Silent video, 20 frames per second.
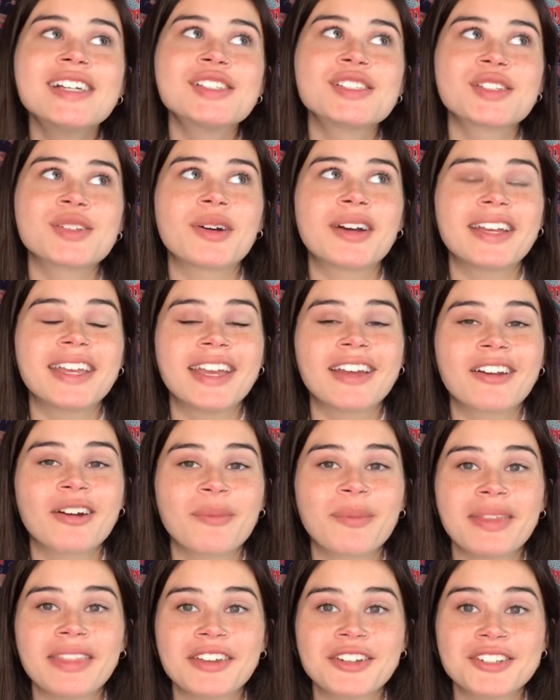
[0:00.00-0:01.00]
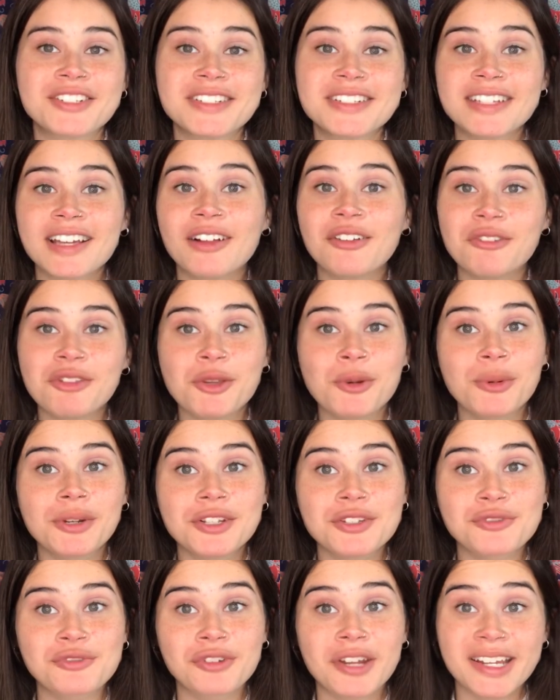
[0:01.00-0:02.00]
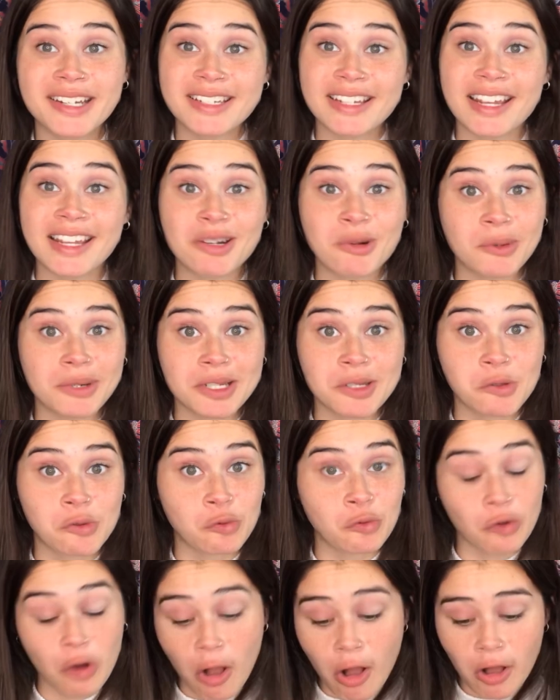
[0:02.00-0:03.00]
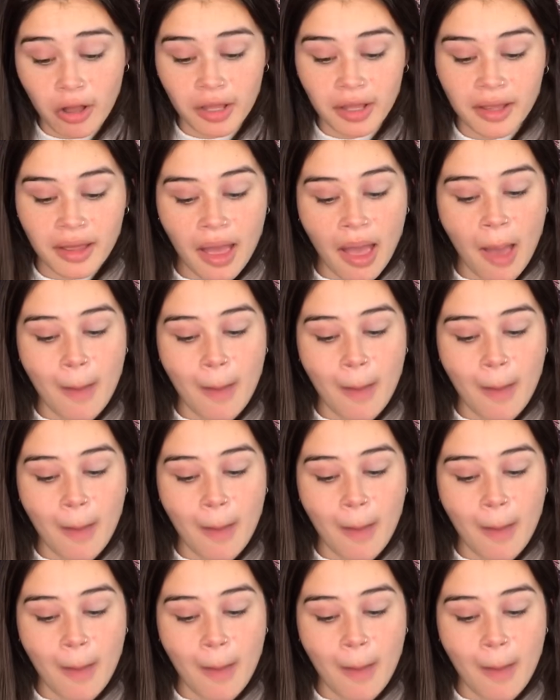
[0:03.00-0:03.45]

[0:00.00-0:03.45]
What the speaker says: so I cannot be there to tell you what is right and what is wrong,